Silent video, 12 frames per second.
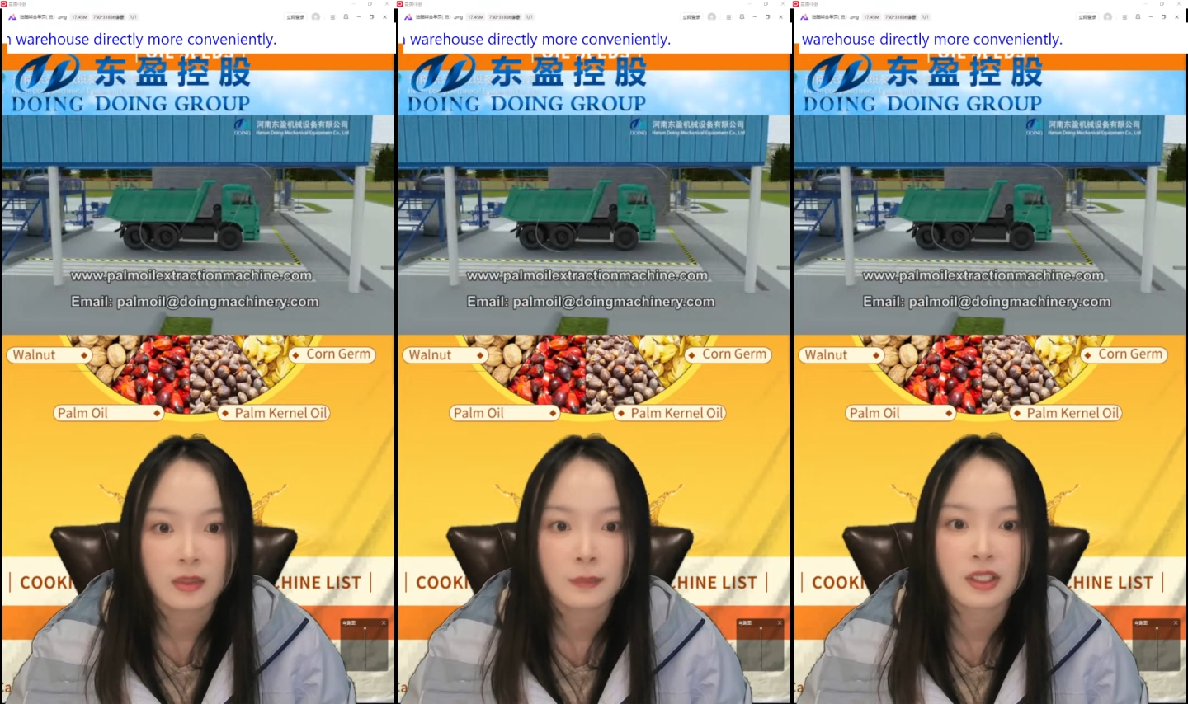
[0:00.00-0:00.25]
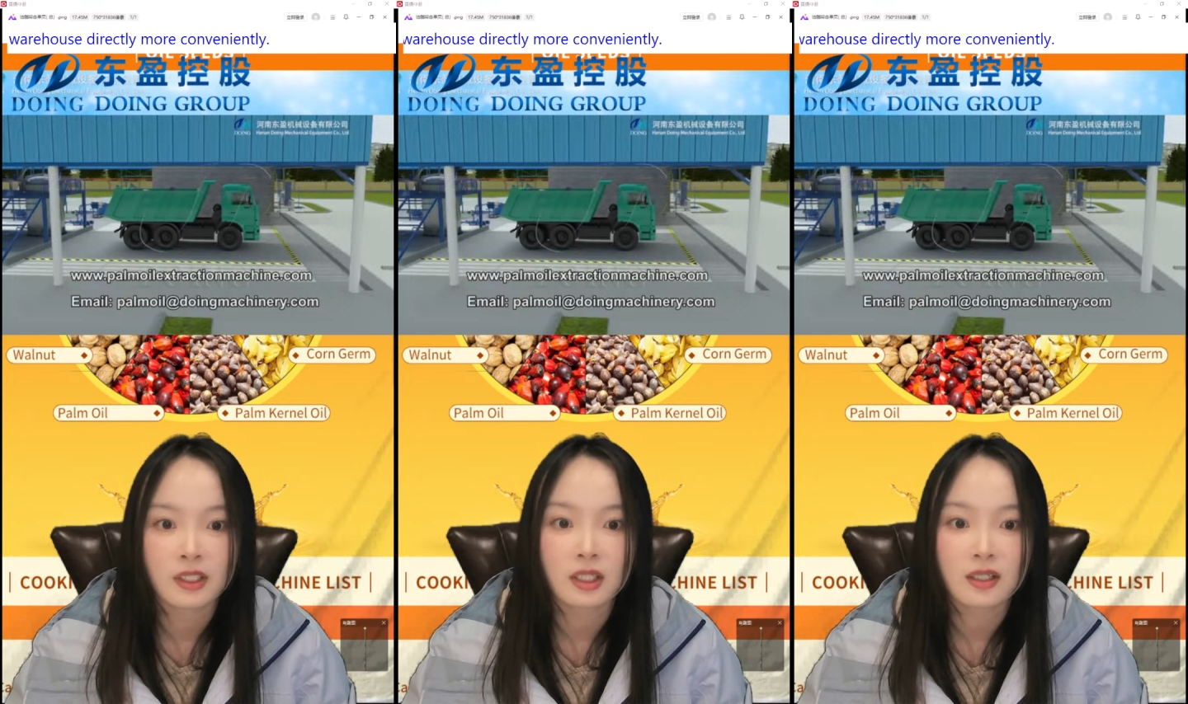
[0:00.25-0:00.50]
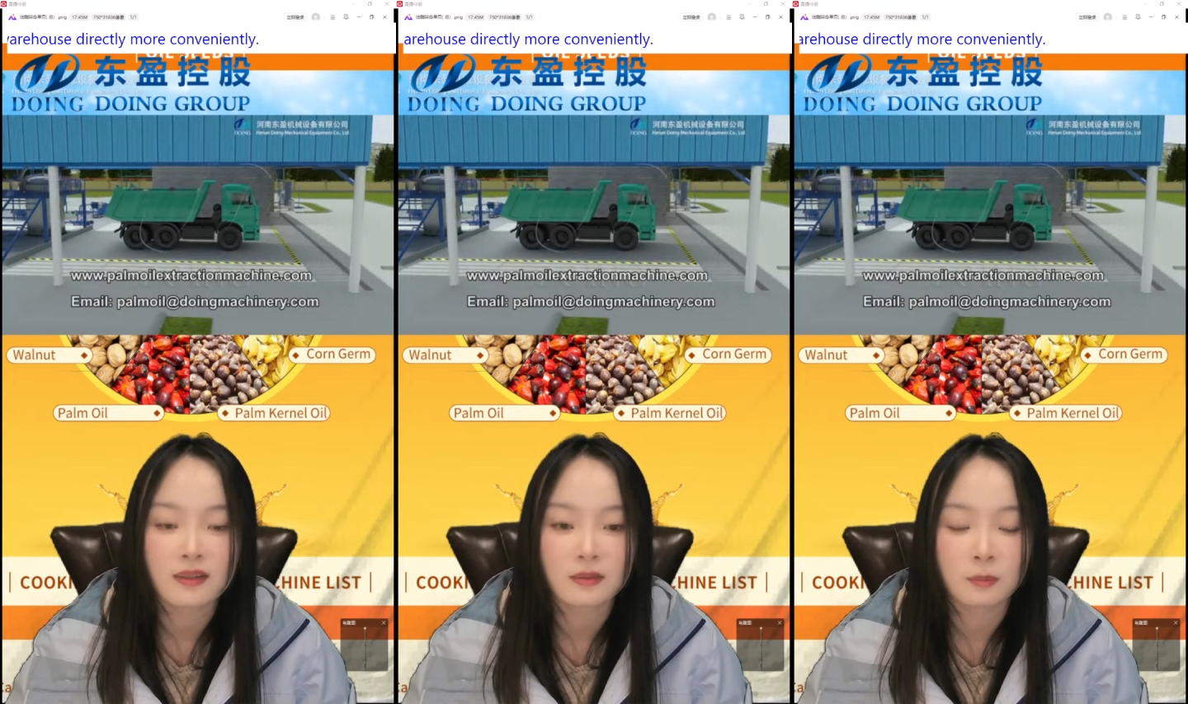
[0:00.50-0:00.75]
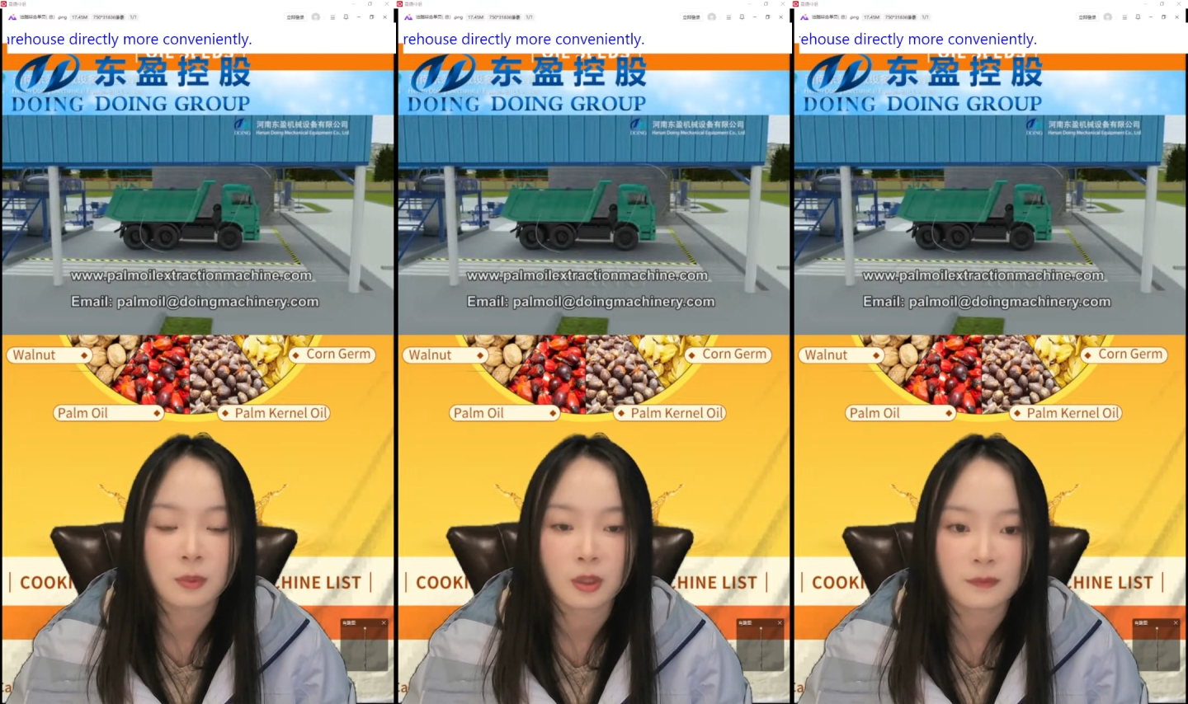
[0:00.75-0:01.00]
because the
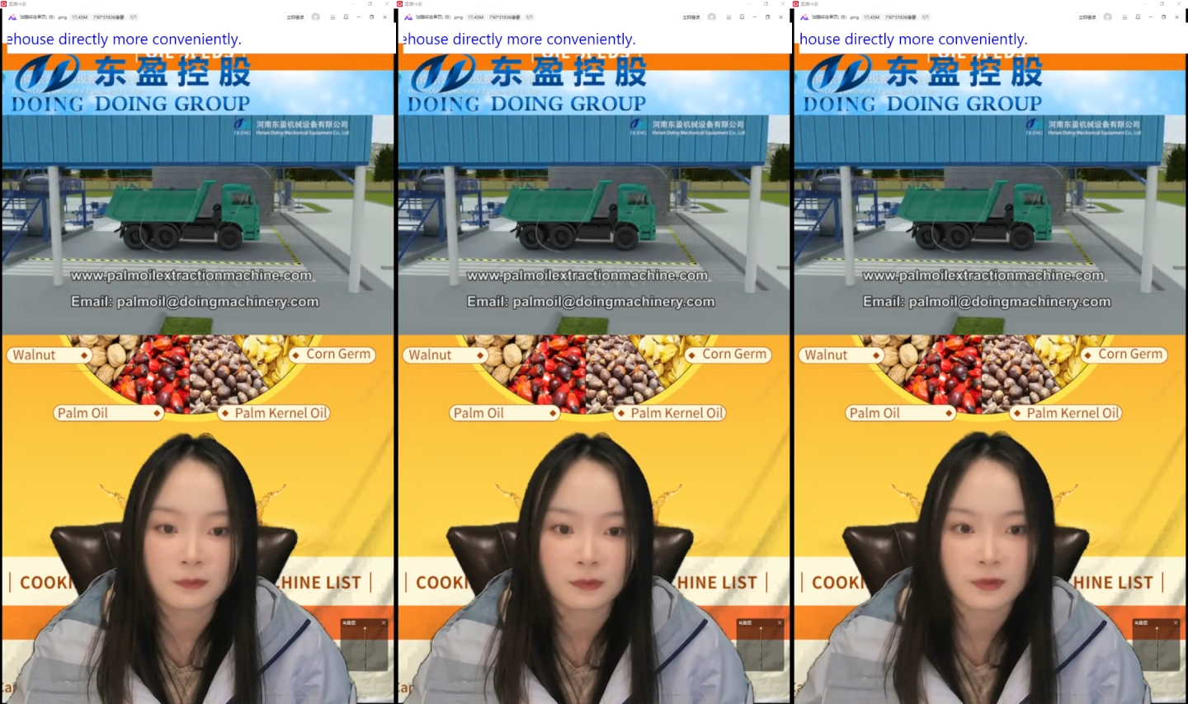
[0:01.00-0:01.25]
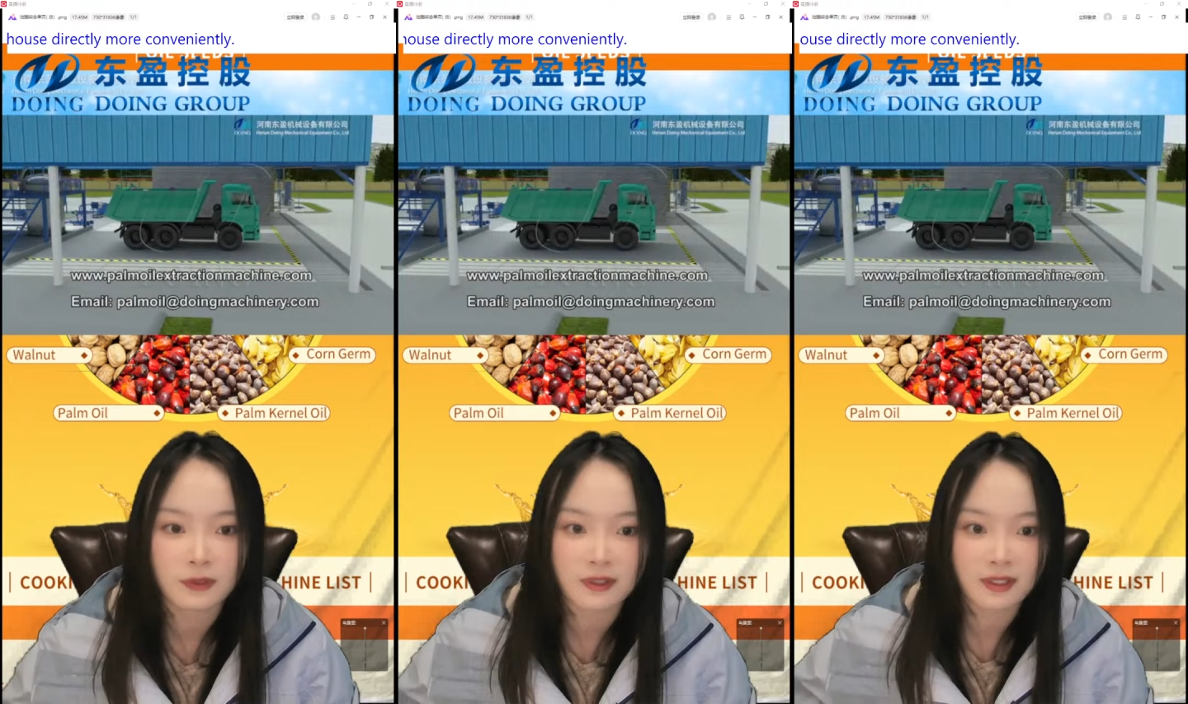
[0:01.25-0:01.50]
palm fruits